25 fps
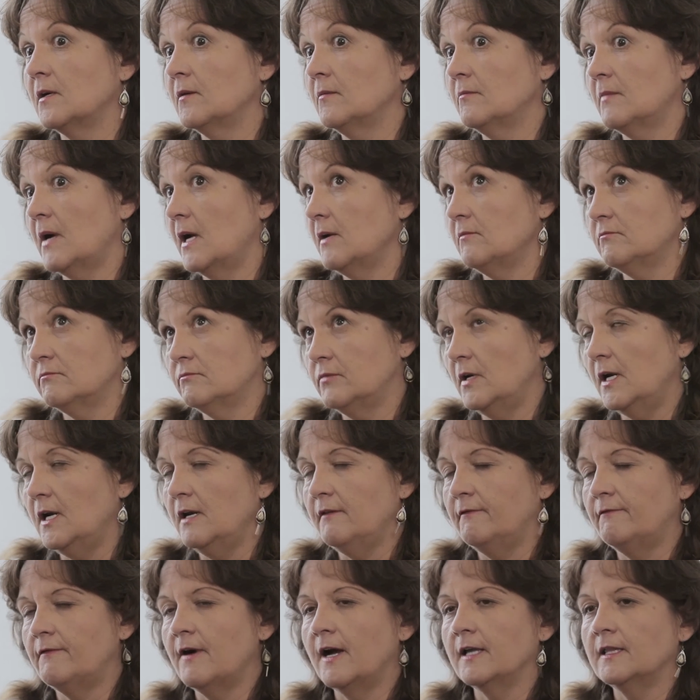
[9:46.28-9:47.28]
I
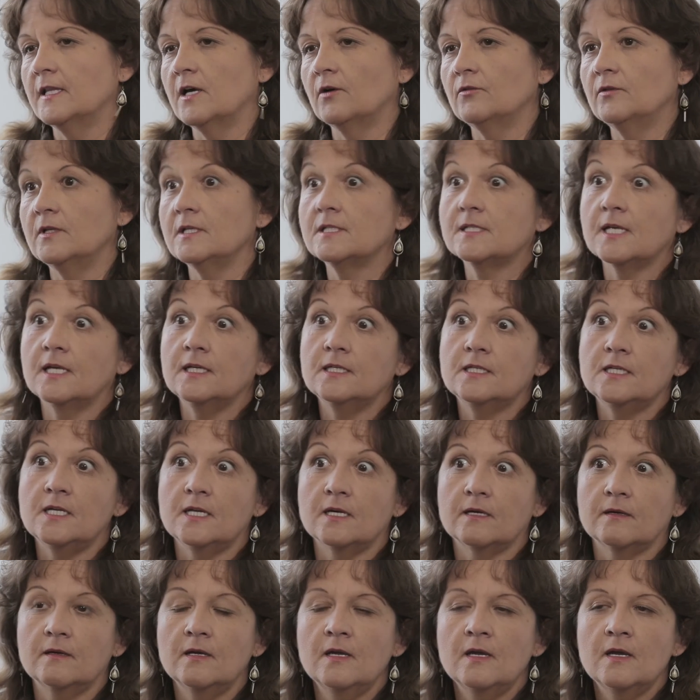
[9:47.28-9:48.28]
really find out this
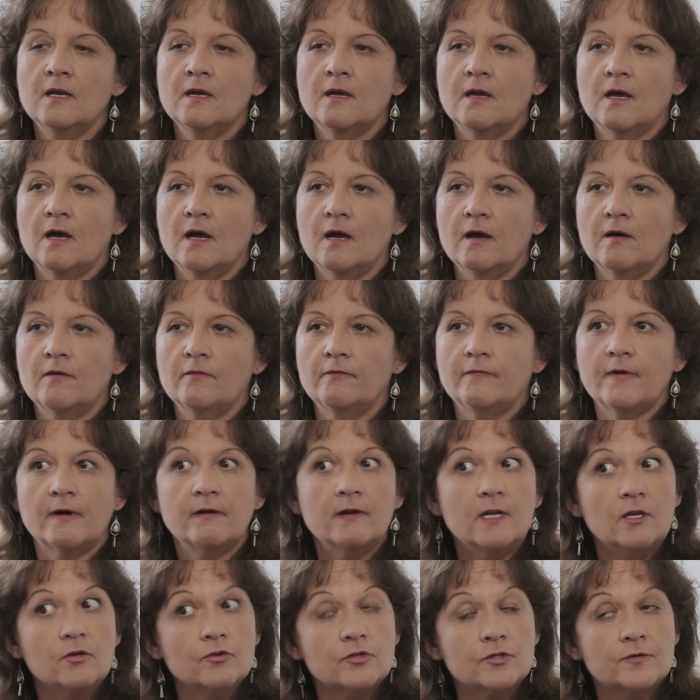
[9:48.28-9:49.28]
idea
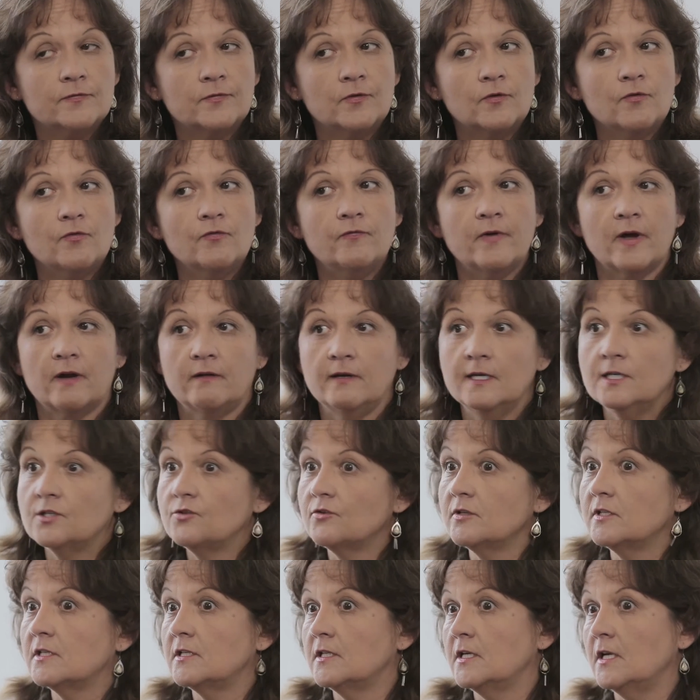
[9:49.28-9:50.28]
very useful, very
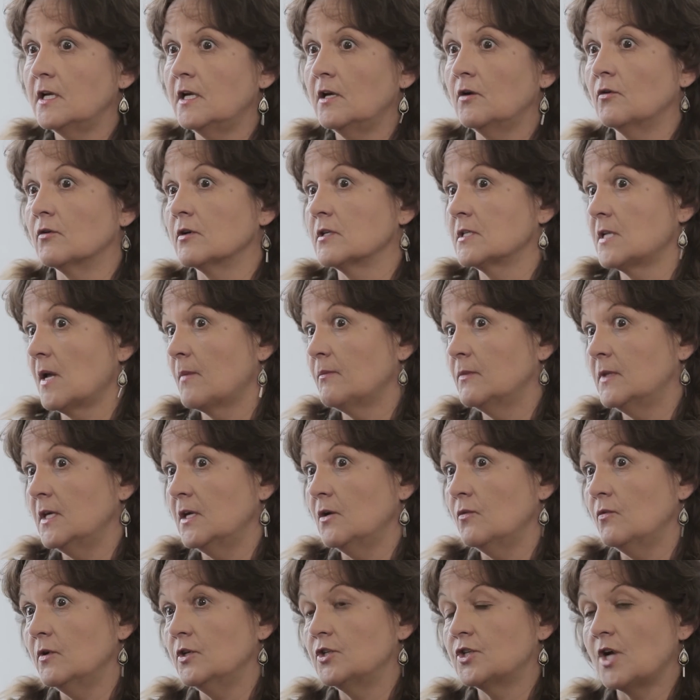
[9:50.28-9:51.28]
interesting, or
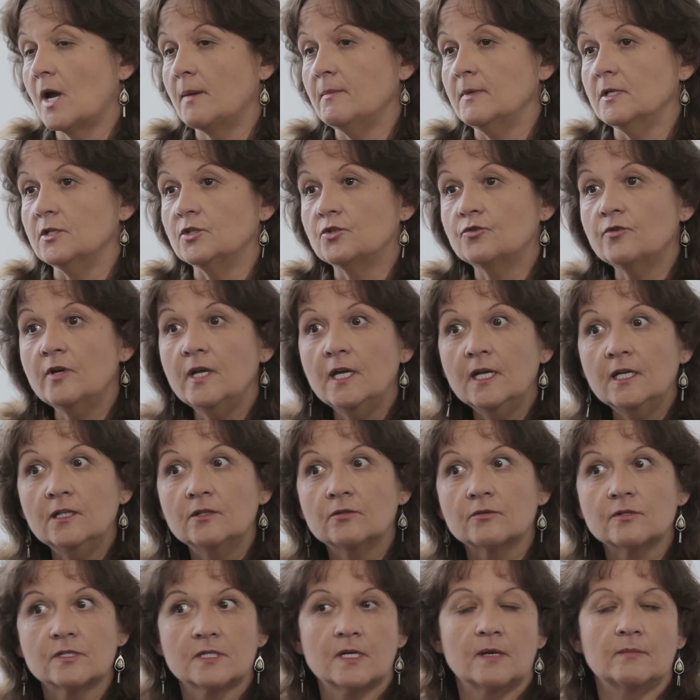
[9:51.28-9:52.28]
something which I'm
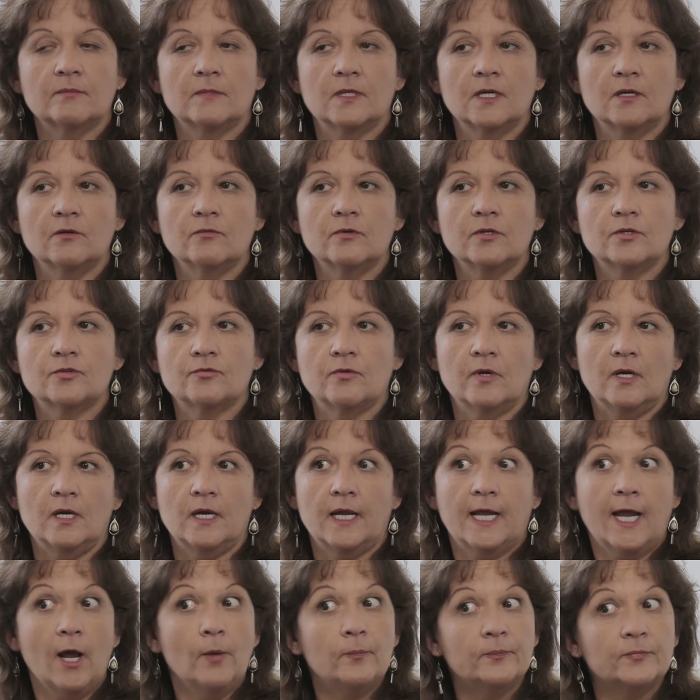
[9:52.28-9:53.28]
intrigued, or something which
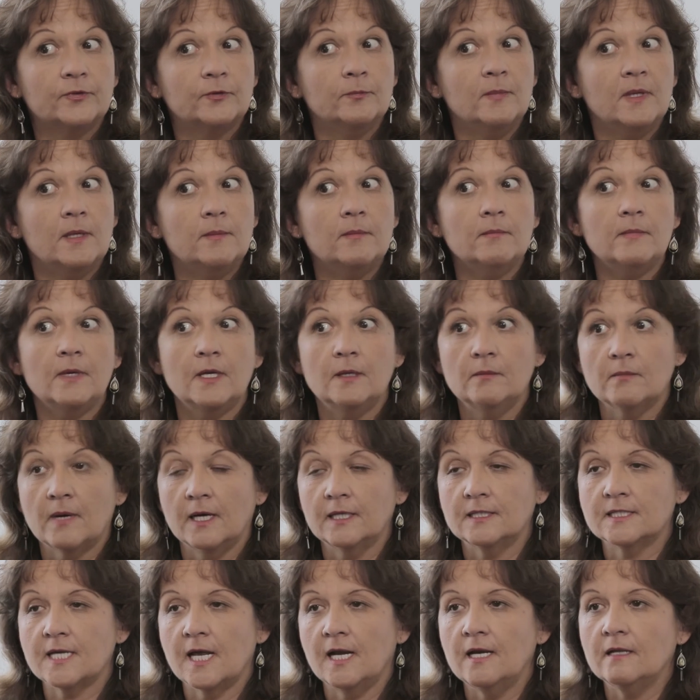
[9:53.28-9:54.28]
really helps me in
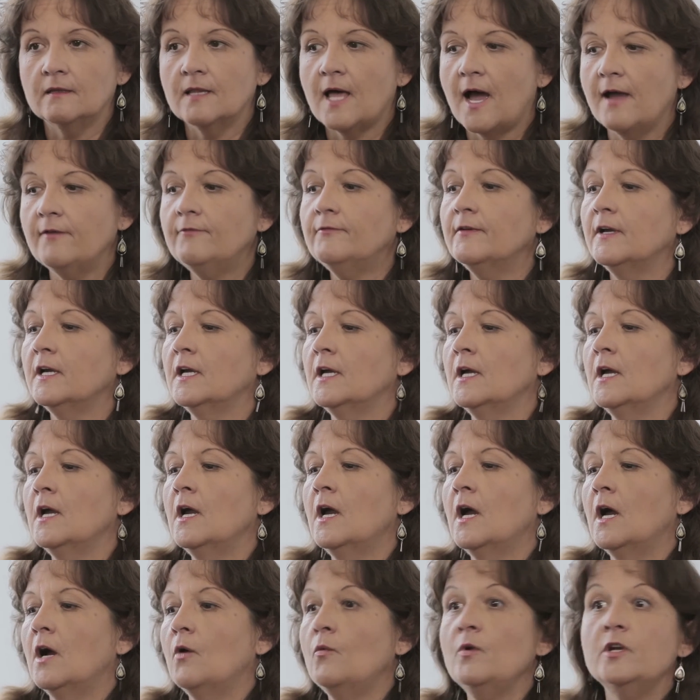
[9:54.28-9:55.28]
my daily life,
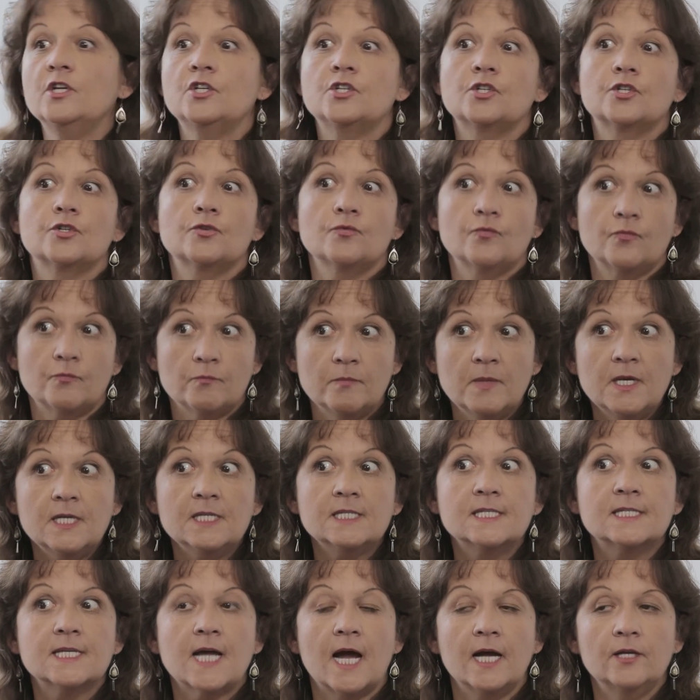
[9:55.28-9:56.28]
which
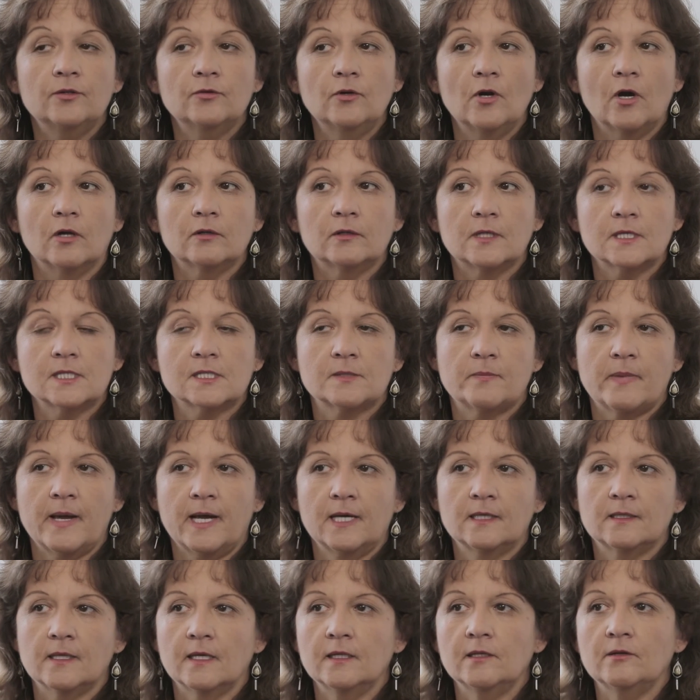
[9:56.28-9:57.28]
means I do not
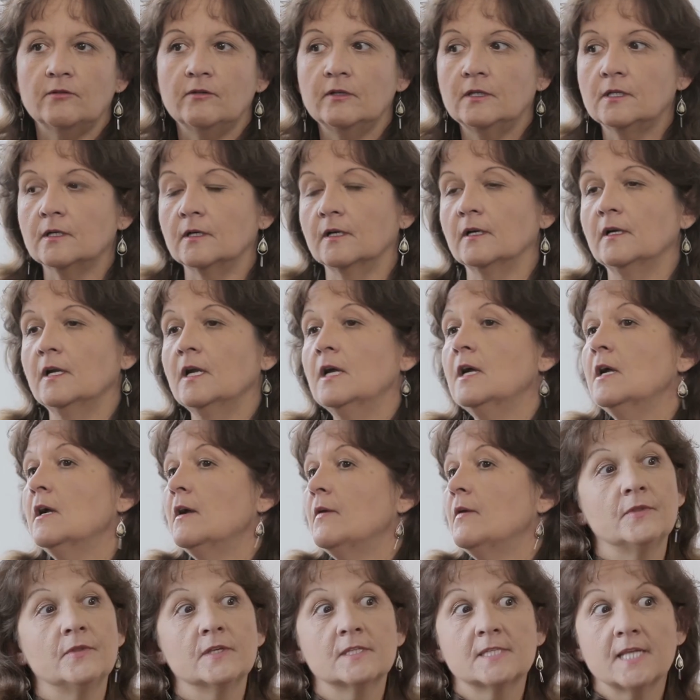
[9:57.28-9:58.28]
expect any return.
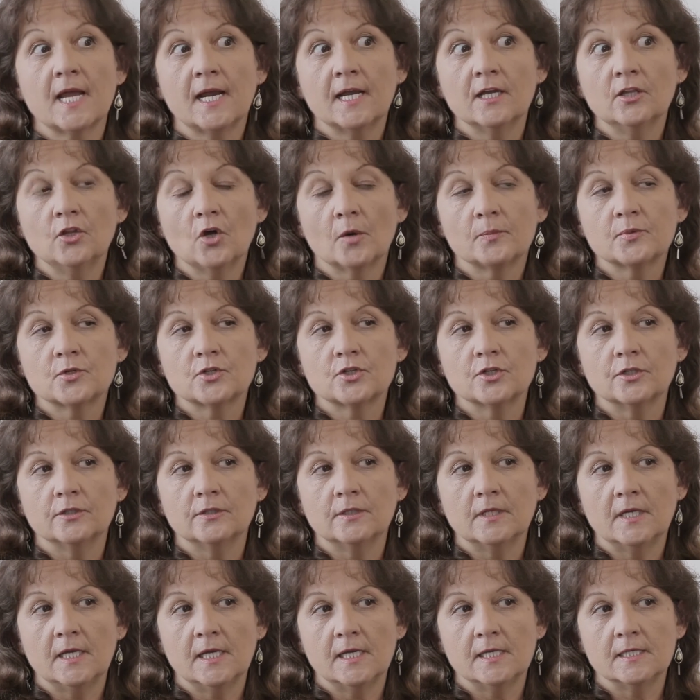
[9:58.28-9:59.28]
The second
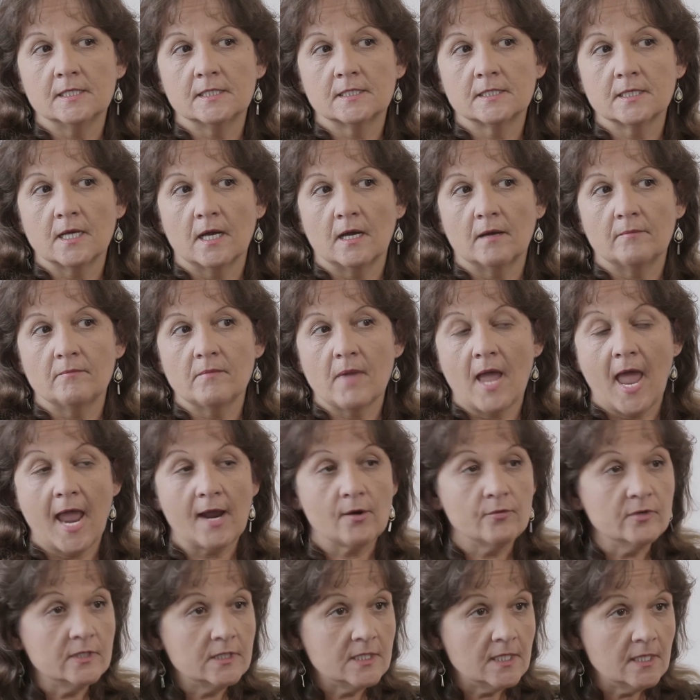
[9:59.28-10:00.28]
option is
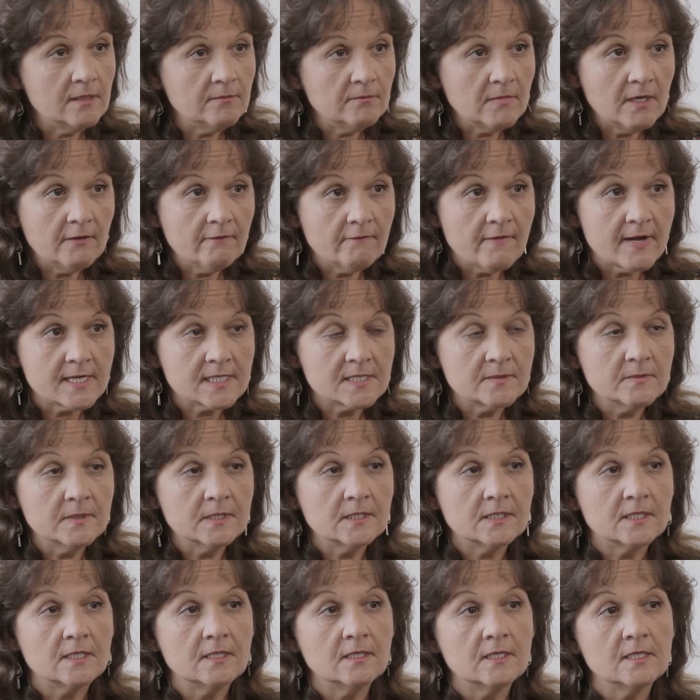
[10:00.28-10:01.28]
equity
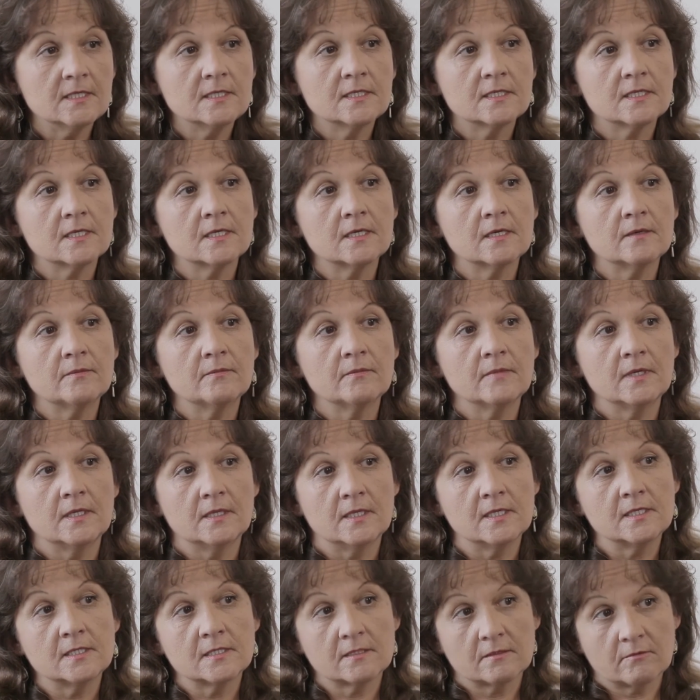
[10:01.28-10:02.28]
investment in
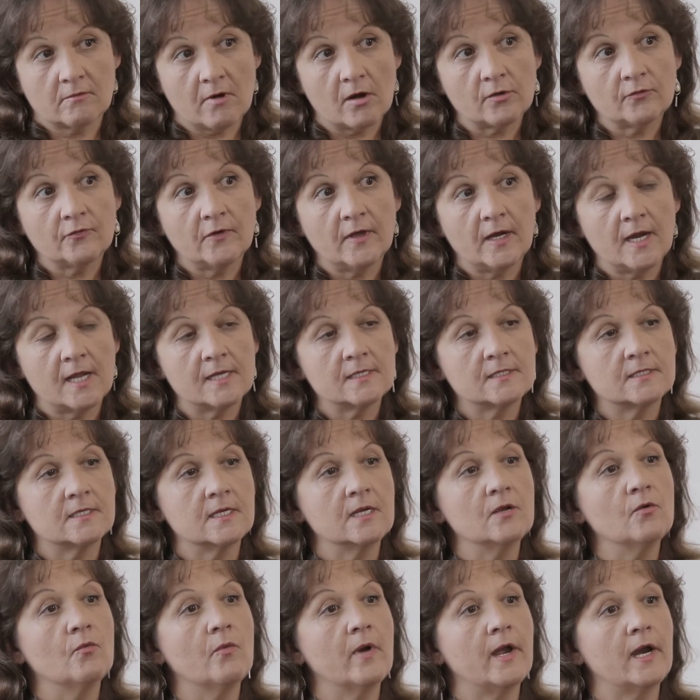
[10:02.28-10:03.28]
this crowd
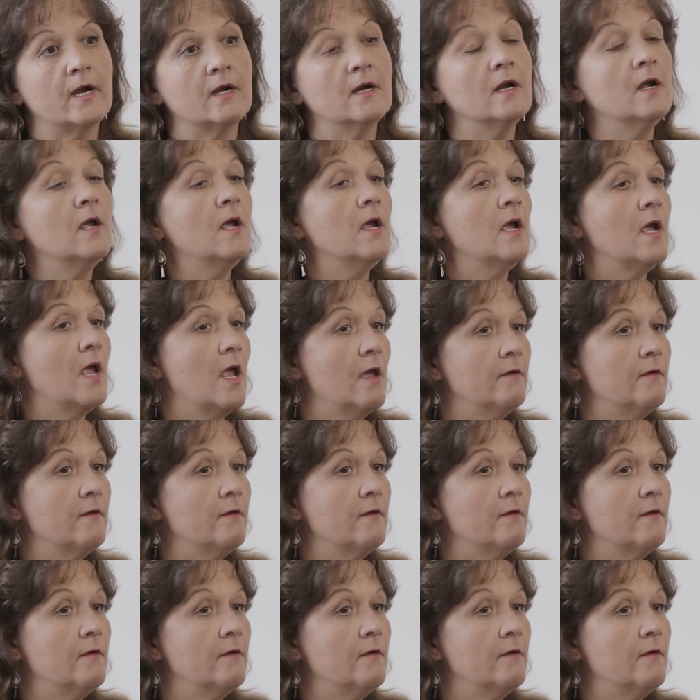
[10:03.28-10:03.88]
financing, where